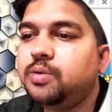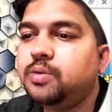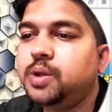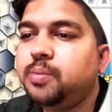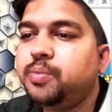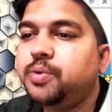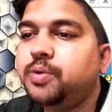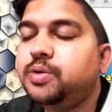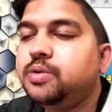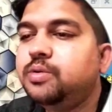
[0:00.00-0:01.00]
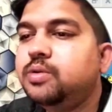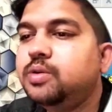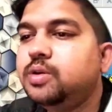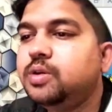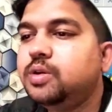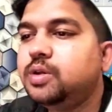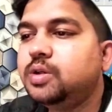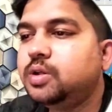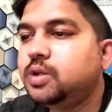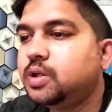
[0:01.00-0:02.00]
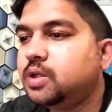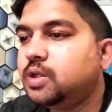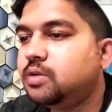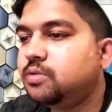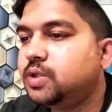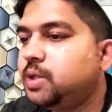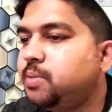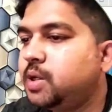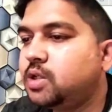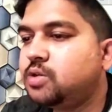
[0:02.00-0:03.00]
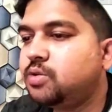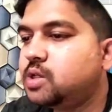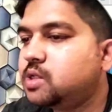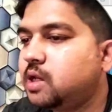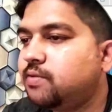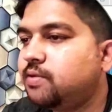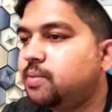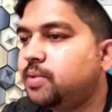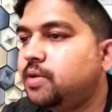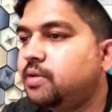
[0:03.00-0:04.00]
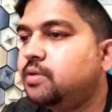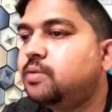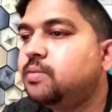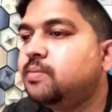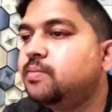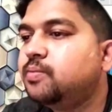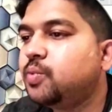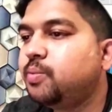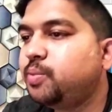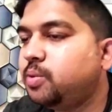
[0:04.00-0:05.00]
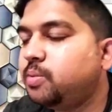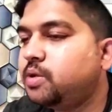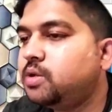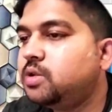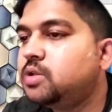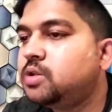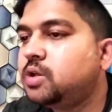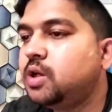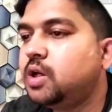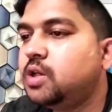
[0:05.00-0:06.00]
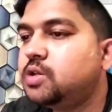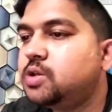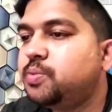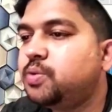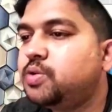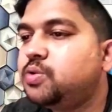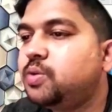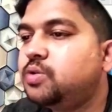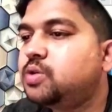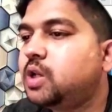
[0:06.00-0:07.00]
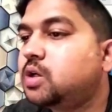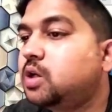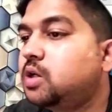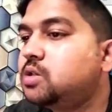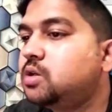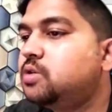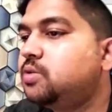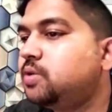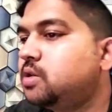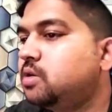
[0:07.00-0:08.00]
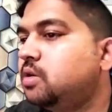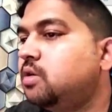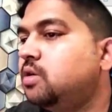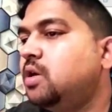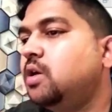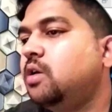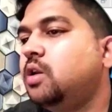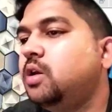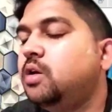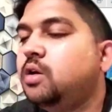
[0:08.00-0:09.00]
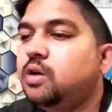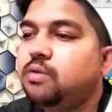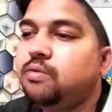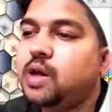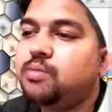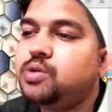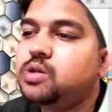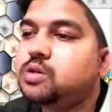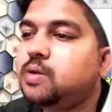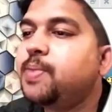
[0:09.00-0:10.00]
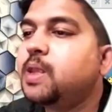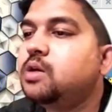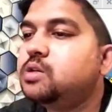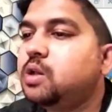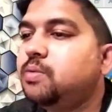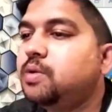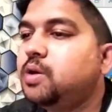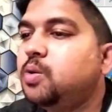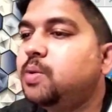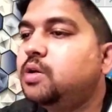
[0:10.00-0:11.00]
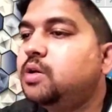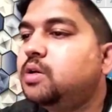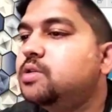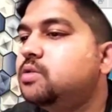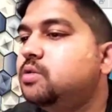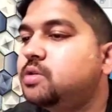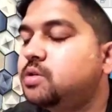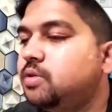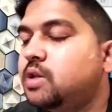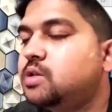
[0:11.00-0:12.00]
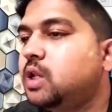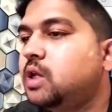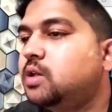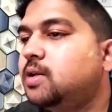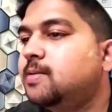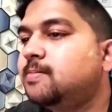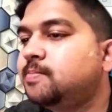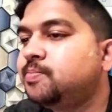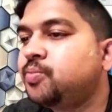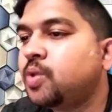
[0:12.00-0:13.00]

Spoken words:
go to the import, and any metals you can select from here, pure metals. And suppose you want to select clusters, you can here we have just silver nanoparticles, you can select it.